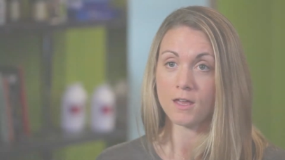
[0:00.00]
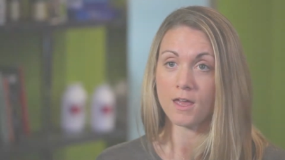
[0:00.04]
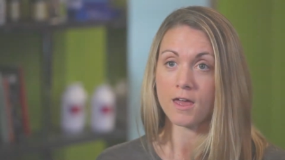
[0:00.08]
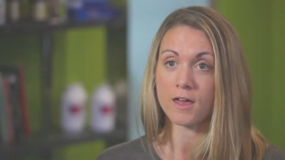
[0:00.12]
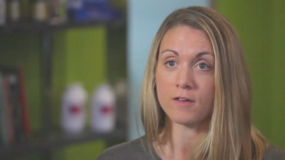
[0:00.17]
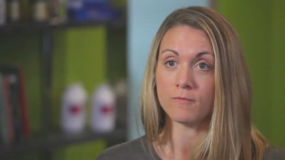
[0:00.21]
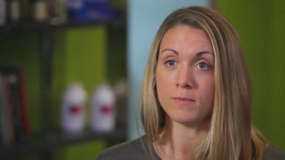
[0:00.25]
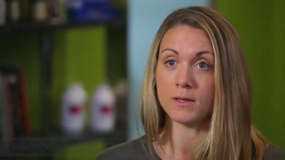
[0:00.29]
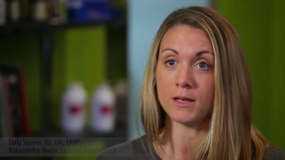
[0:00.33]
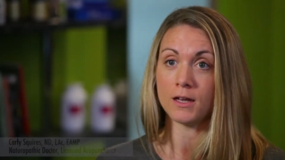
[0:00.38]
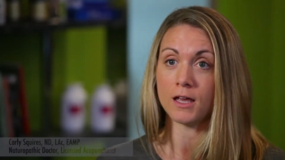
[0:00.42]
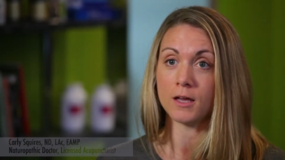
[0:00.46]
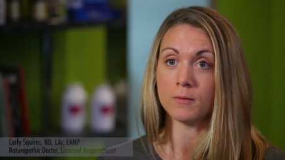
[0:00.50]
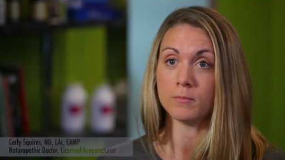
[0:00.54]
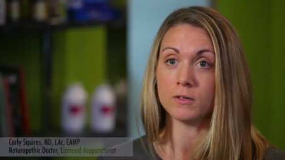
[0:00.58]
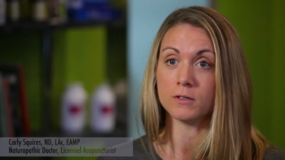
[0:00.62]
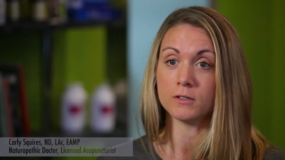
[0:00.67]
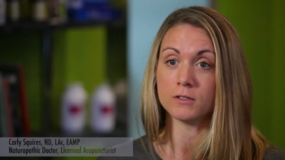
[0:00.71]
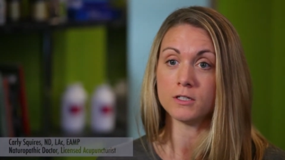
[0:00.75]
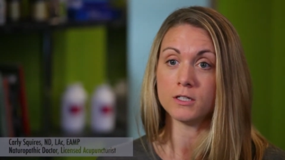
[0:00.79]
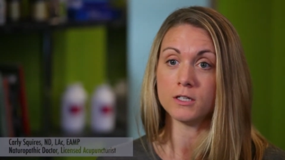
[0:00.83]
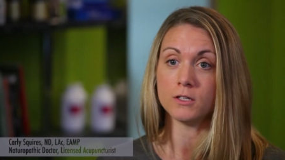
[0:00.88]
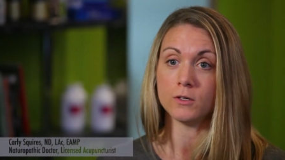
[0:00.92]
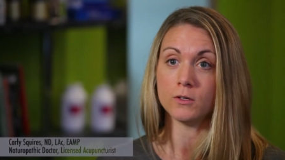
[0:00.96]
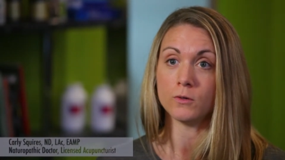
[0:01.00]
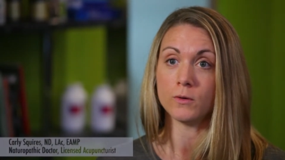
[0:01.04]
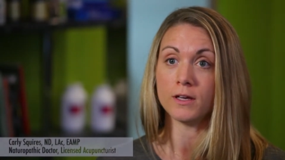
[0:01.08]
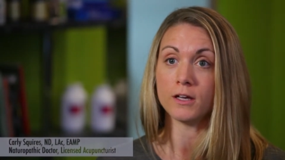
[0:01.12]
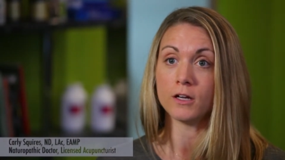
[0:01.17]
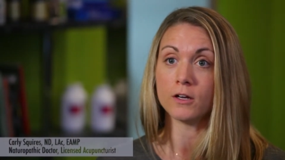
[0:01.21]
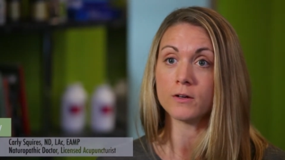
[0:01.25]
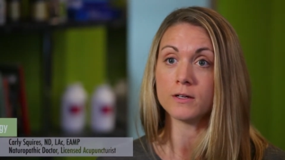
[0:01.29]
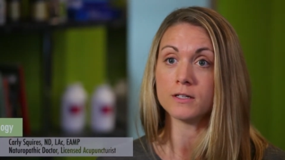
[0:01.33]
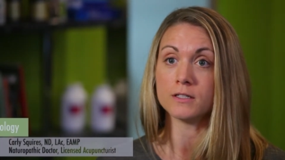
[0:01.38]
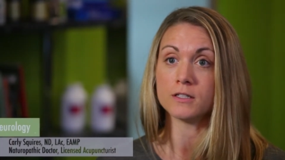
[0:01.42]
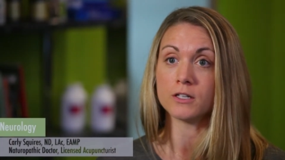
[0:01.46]
have been able to
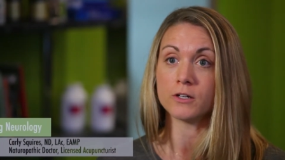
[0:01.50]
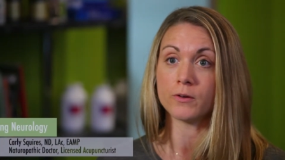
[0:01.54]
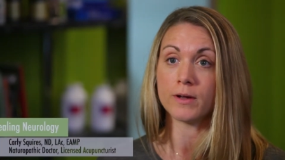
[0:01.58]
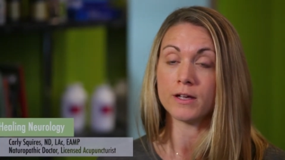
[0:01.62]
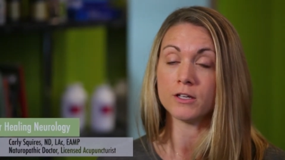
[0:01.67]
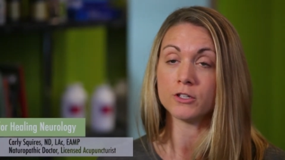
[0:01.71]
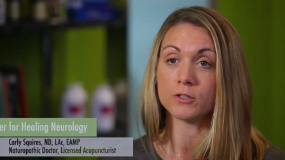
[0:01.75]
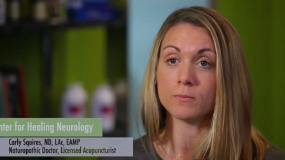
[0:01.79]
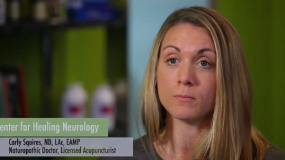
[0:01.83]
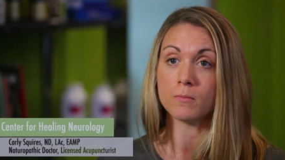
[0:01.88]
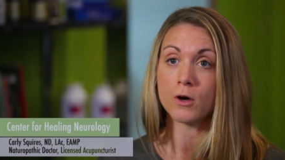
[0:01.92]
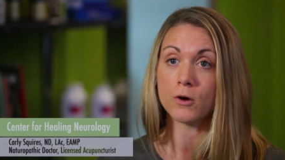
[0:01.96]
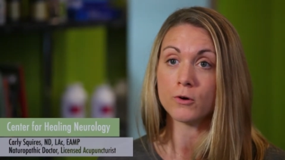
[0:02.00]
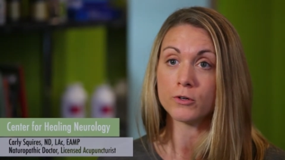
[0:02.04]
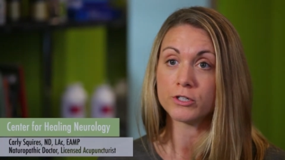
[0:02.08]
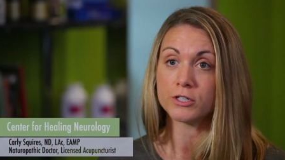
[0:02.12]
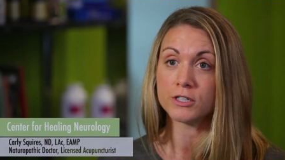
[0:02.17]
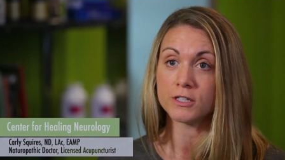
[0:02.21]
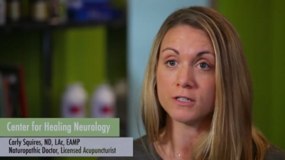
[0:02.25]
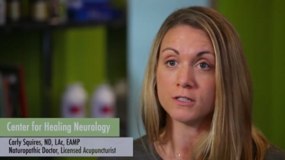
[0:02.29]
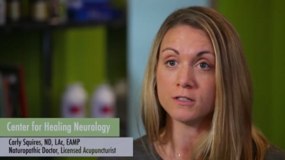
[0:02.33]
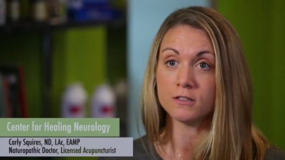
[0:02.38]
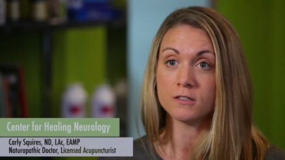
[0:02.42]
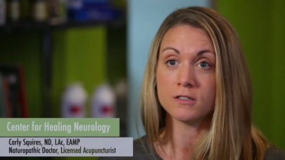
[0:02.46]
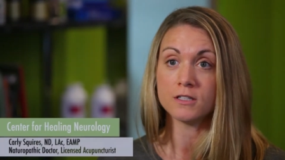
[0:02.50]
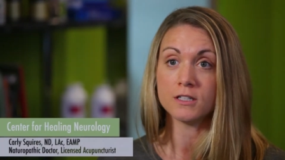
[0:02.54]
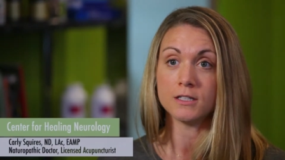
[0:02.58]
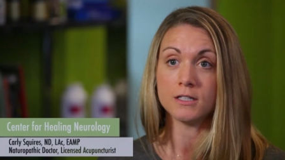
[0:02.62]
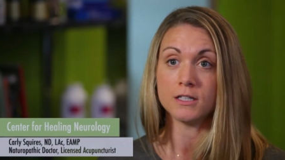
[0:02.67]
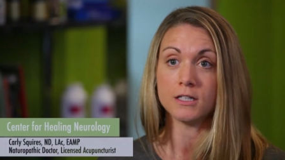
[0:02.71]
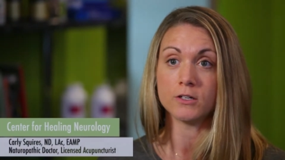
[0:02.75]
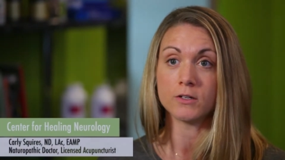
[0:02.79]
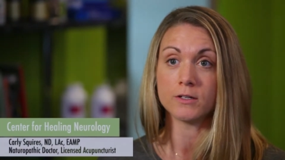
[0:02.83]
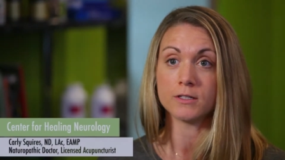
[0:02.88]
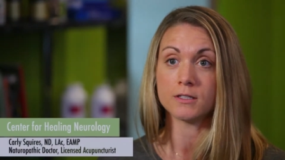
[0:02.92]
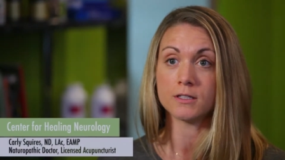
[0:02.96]
increase their range of motion, to
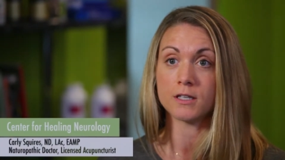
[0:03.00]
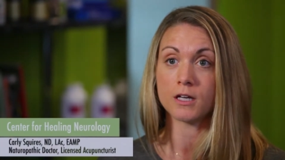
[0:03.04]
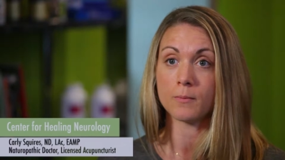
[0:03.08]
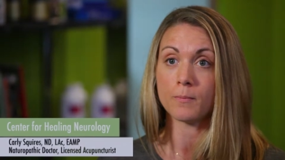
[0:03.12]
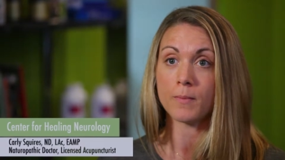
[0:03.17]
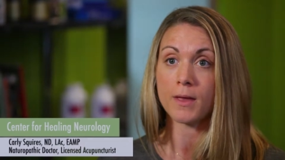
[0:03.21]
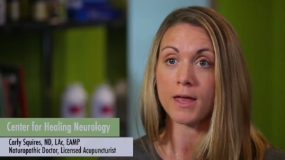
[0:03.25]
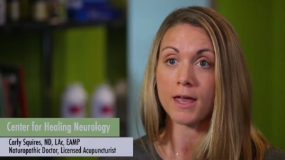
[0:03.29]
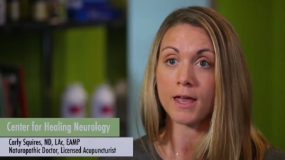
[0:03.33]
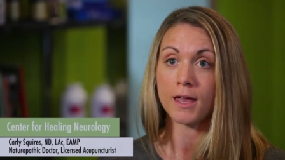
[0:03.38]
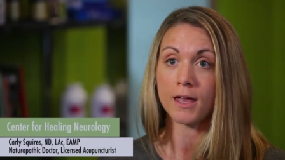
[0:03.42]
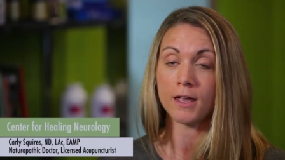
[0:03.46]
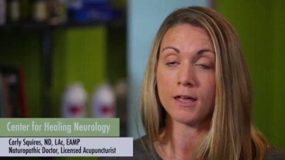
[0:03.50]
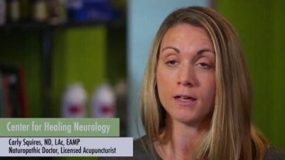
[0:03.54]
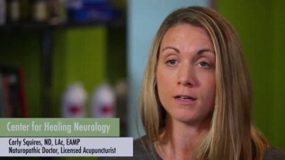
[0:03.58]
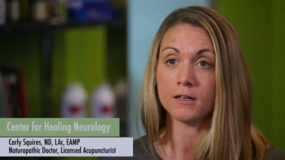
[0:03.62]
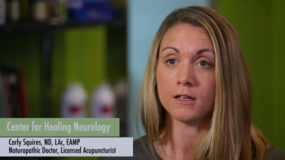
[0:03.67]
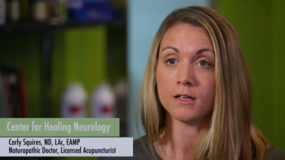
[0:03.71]
decrease their pain,